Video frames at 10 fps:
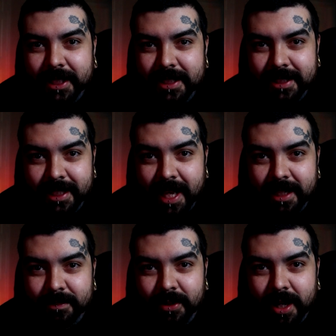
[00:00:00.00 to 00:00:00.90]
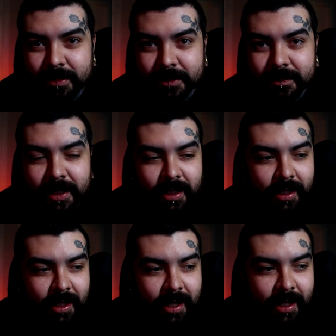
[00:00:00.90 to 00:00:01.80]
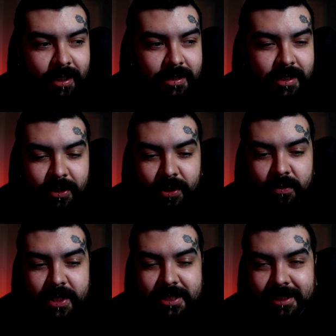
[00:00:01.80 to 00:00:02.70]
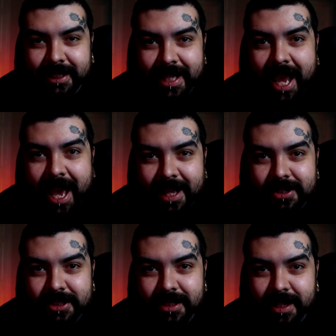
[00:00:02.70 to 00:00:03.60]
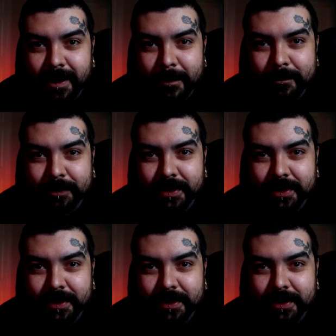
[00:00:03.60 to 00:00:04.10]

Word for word: because he had a problem. And the only reason he had us there